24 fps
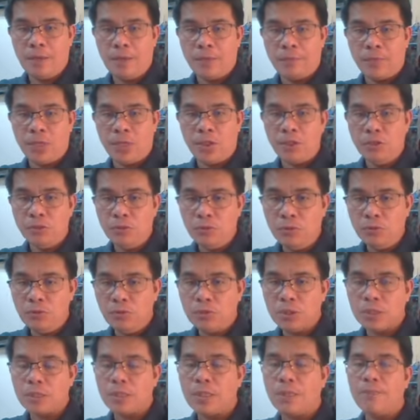
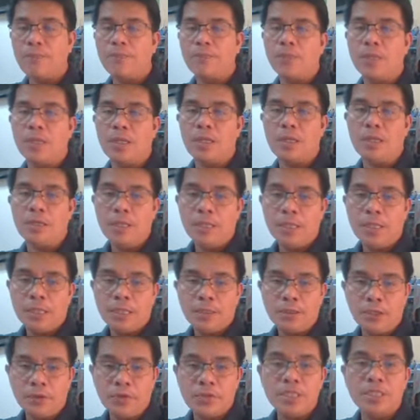use
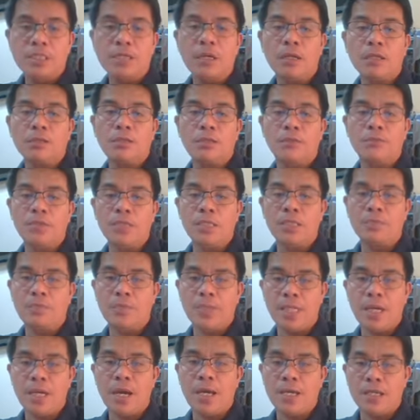the result of this
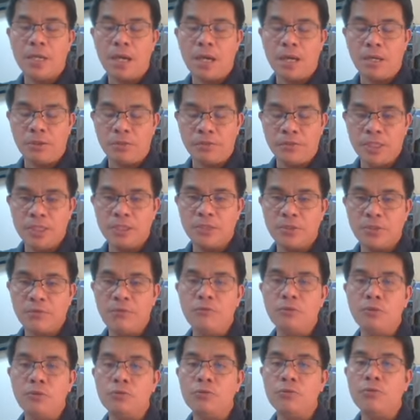PIR, of this
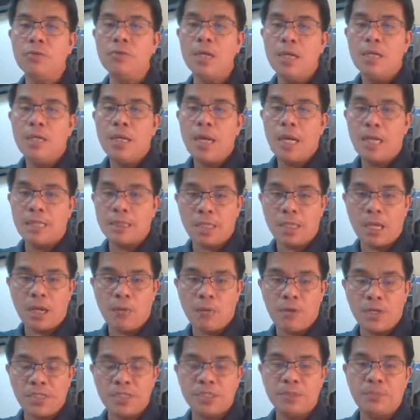review, as
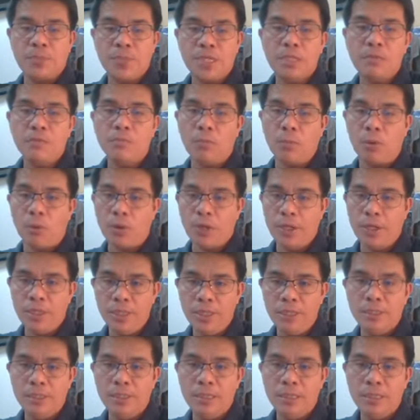our springboard,